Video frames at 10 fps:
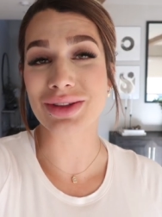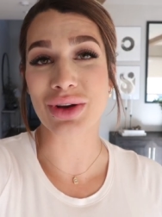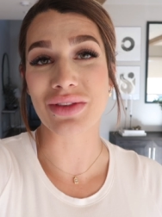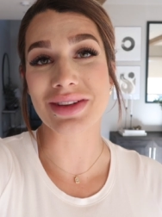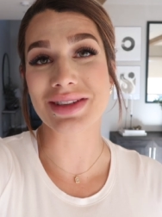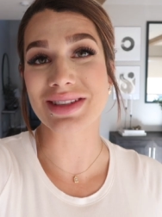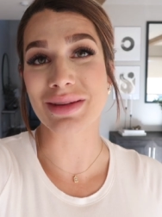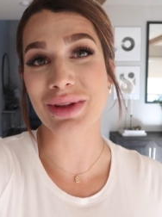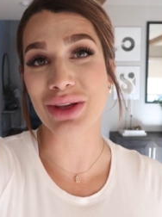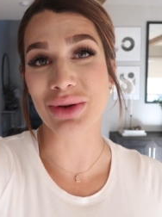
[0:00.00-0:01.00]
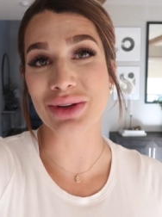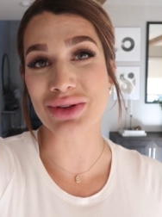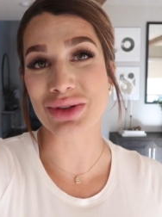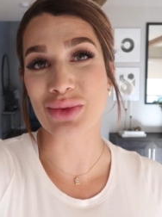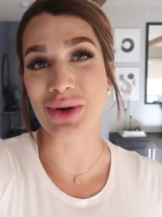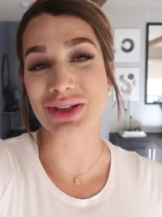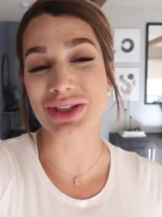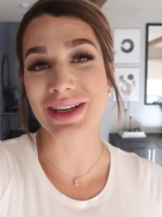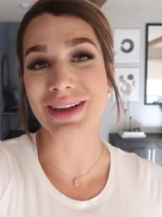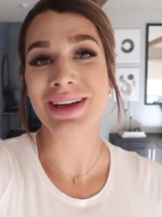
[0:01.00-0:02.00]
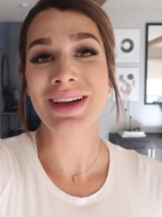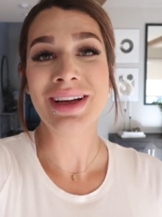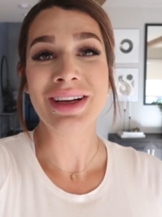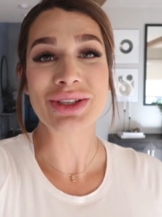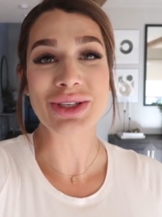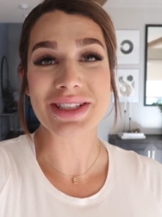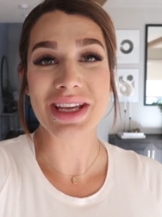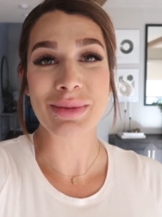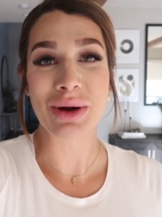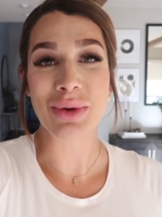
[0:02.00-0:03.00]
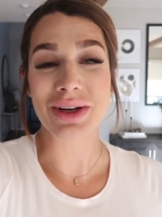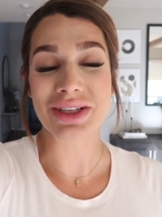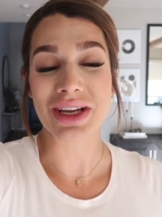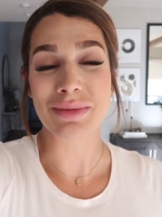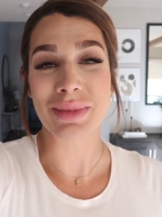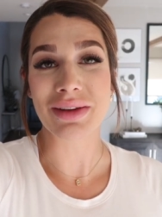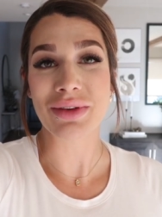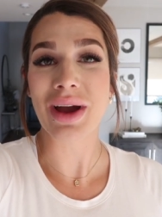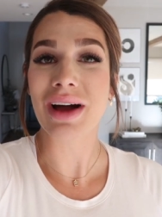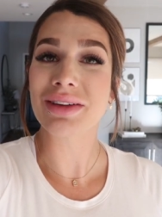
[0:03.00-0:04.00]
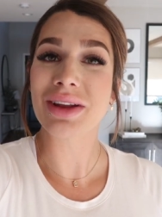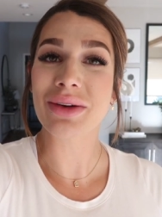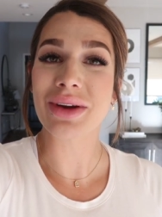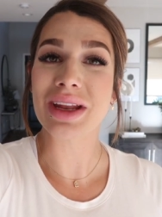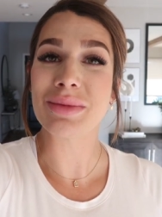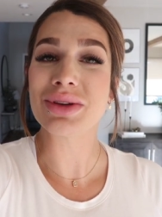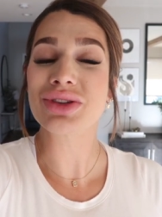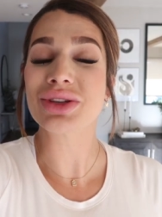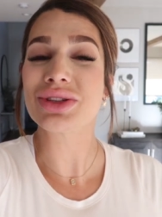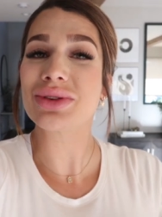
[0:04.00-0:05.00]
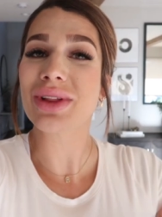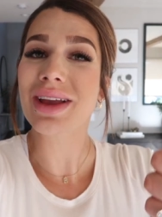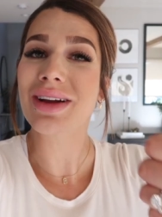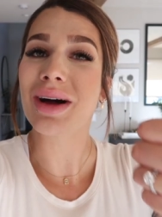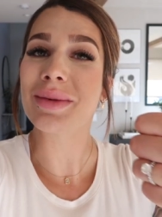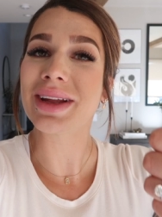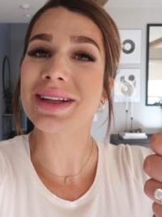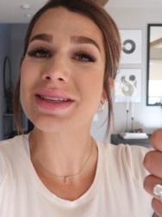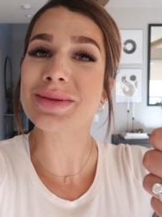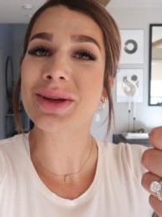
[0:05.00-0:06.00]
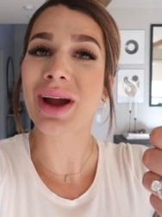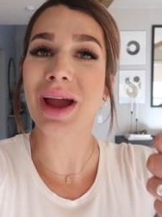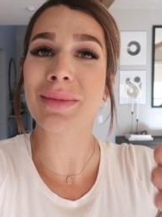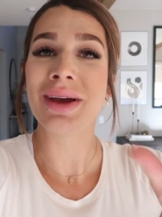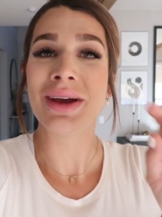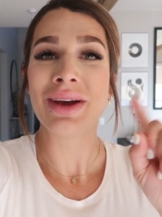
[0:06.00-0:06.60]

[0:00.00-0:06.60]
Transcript: So if this is something you're interested in watching, just keep on watching. But if you haven't already, be sure to like, comment, and subscribe.